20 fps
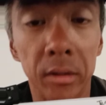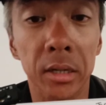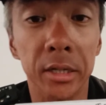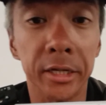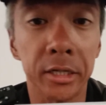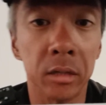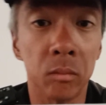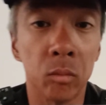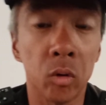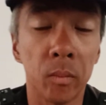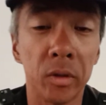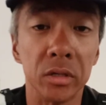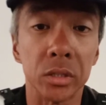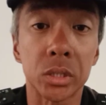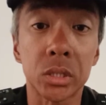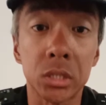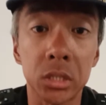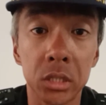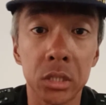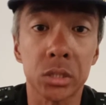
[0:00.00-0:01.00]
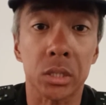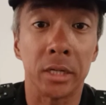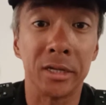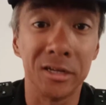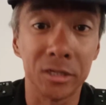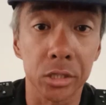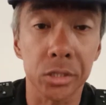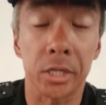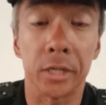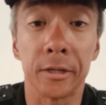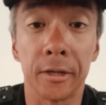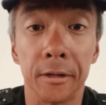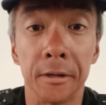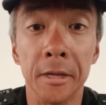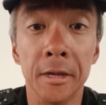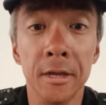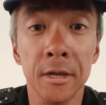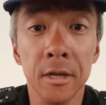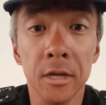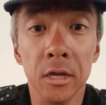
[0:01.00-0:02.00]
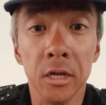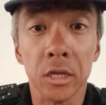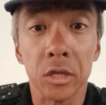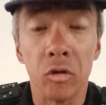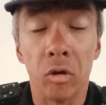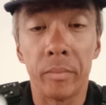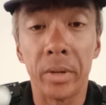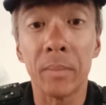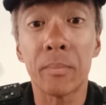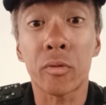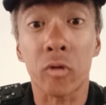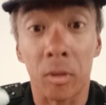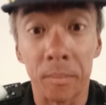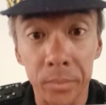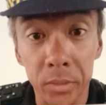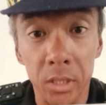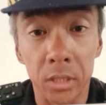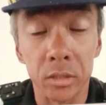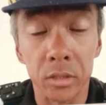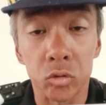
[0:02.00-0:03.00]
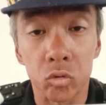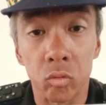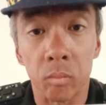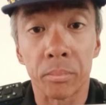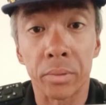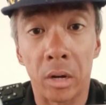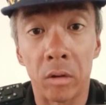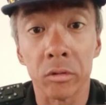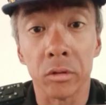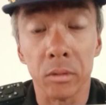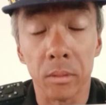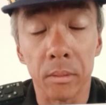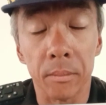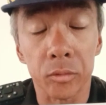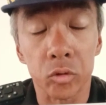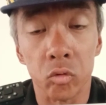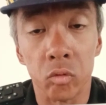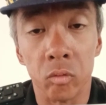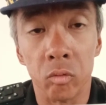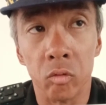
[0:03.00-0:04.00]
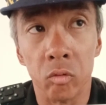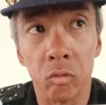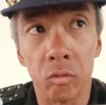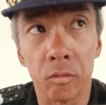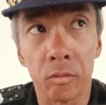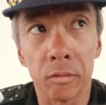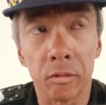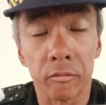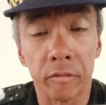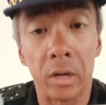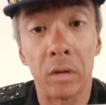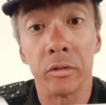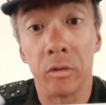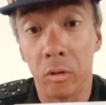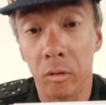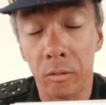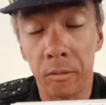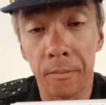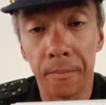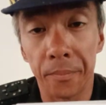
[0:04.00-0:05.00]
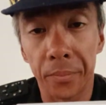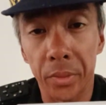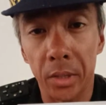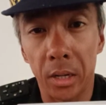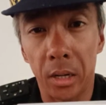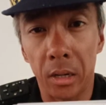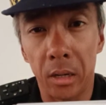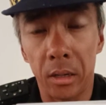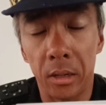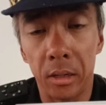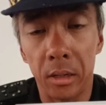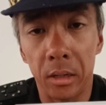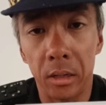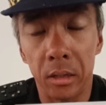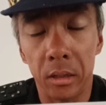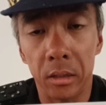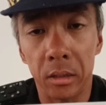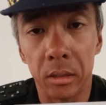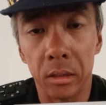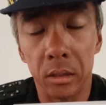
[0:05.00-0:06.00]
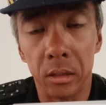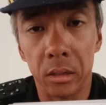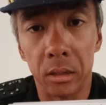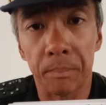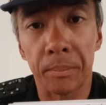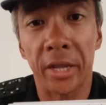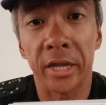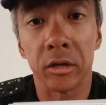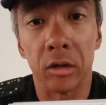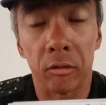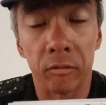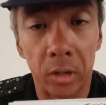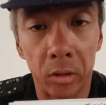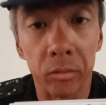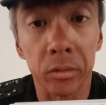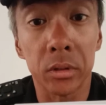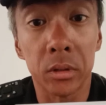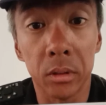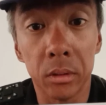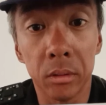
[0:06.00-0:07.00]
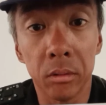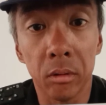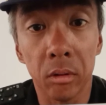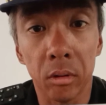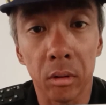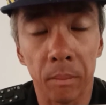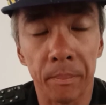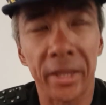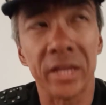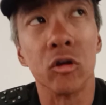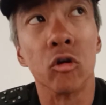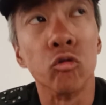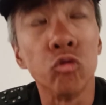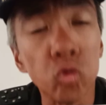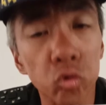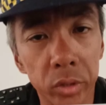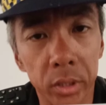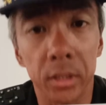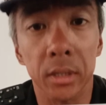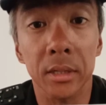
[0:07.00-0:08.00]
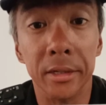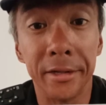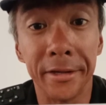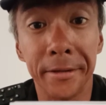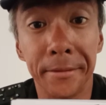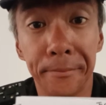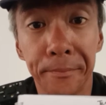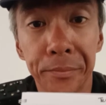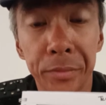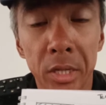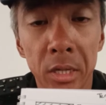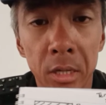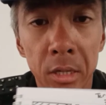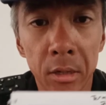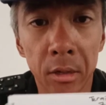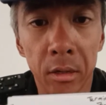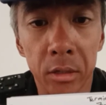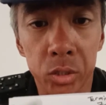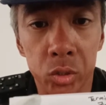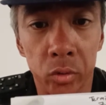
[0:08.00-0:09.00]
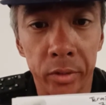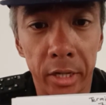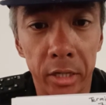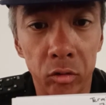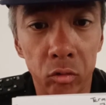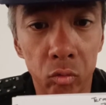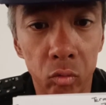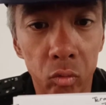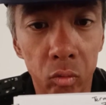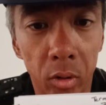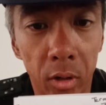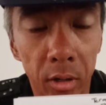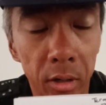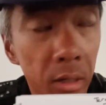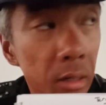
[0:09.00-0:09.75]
early. The moment you see signages like that, you're being prompted to route your plan your route or plan your route early, so that you